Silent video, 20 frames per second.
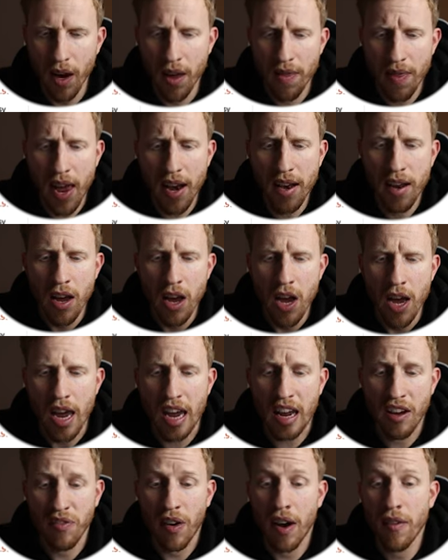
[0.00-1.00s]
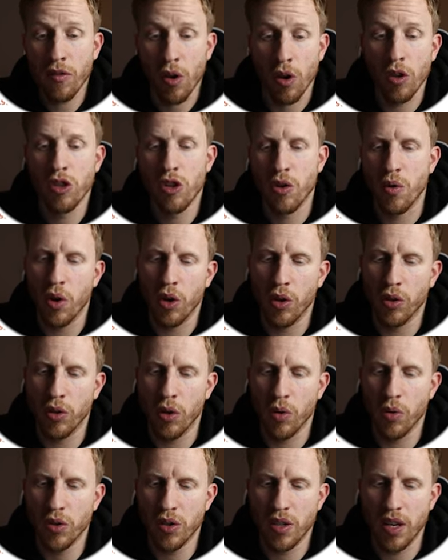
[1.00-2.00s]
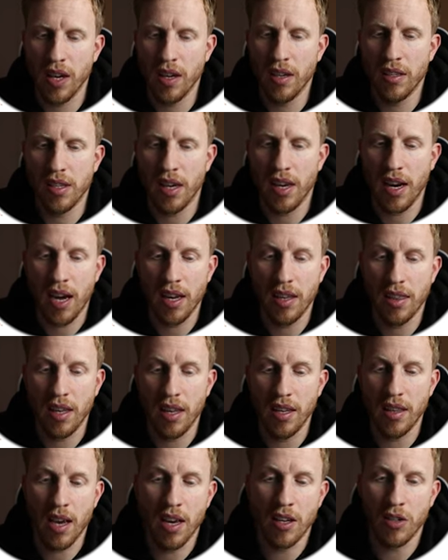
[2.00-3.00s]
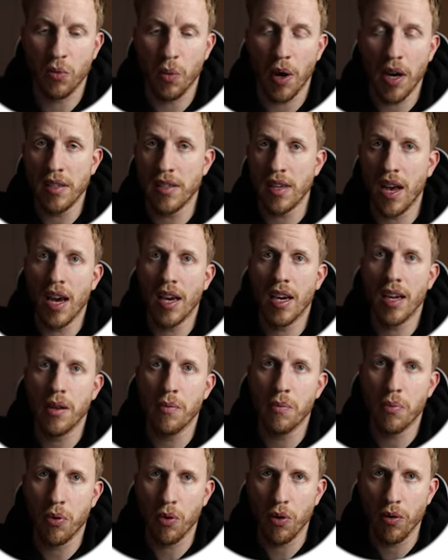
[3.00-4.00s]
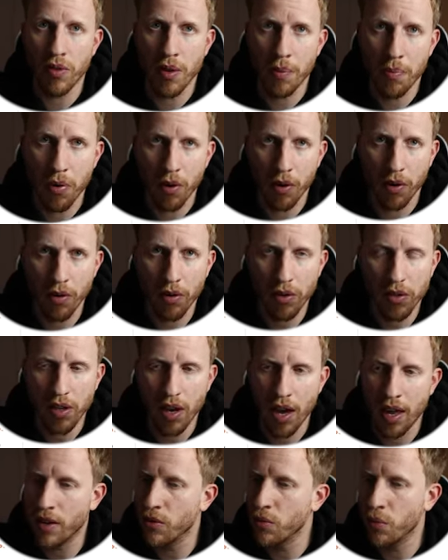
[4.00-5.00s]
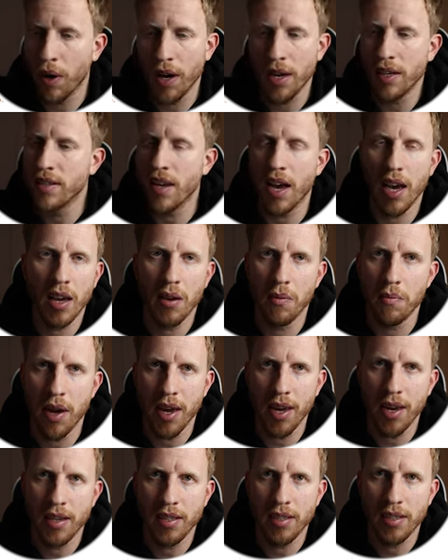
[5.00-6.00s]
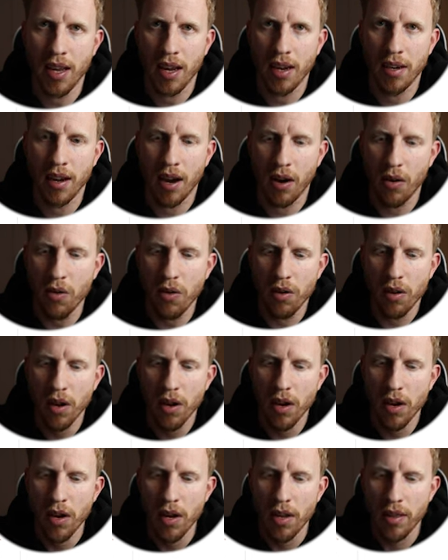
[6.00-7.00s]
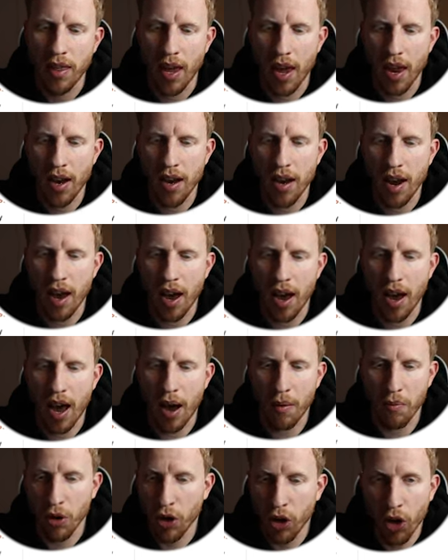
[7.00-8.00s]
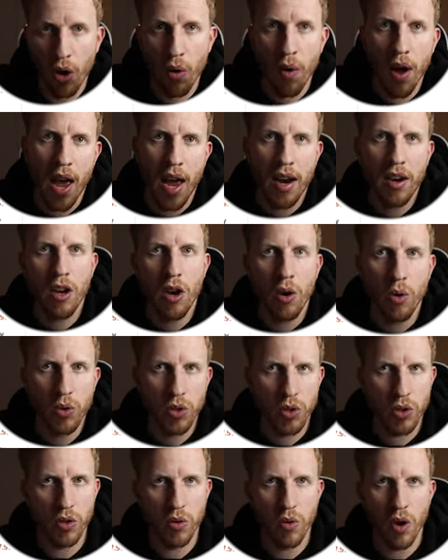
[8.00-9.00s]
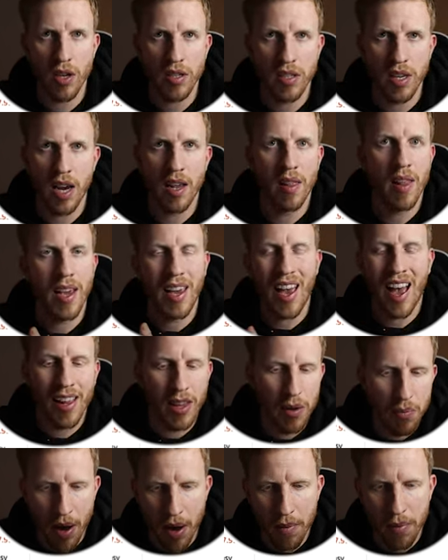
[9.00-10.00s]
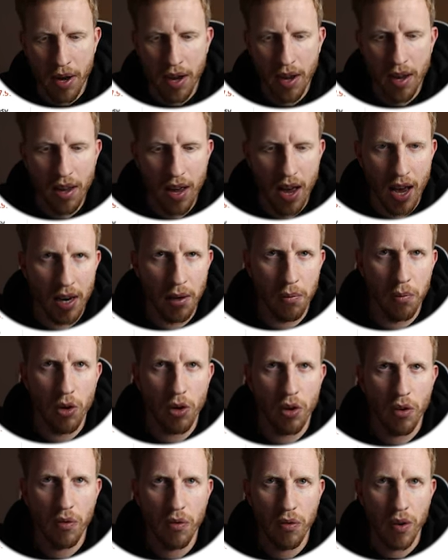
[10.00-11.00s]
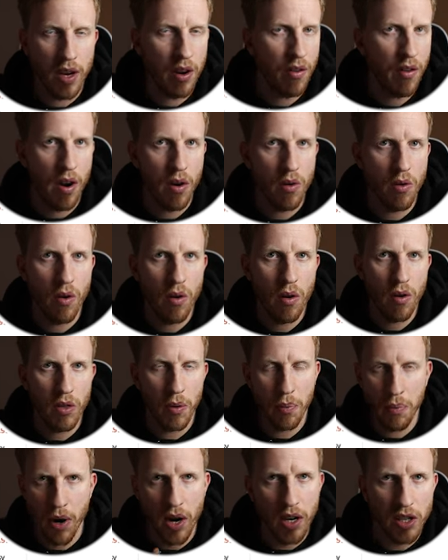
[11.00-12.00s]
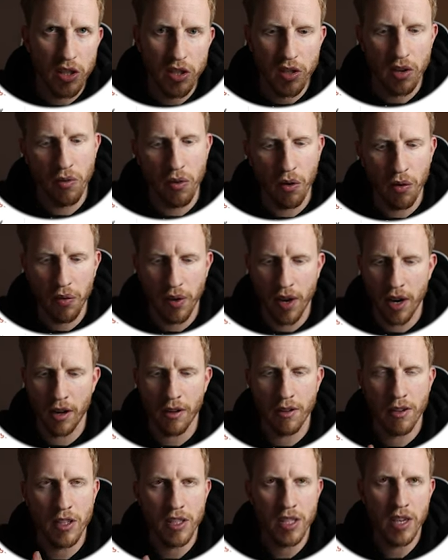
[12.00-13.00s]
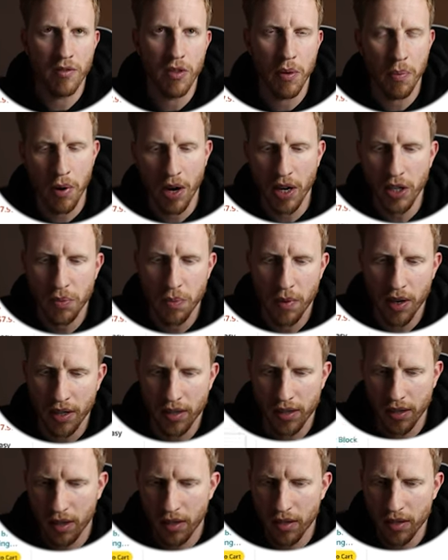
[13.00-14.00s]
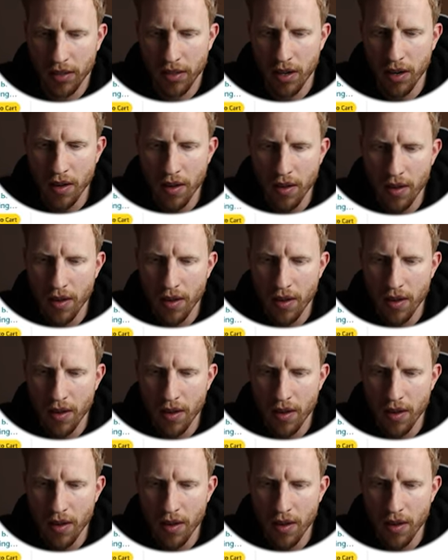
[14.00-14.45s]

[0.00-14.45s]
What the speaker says: And then if I've gone through all of those things and I think there's ways that I can improve the product, there's ways that I can make it stand out, then I'm going to go ahead and go to a site like Alibaba and I'm going to figure out the price roughly. And I'm going to see if the price makes sense.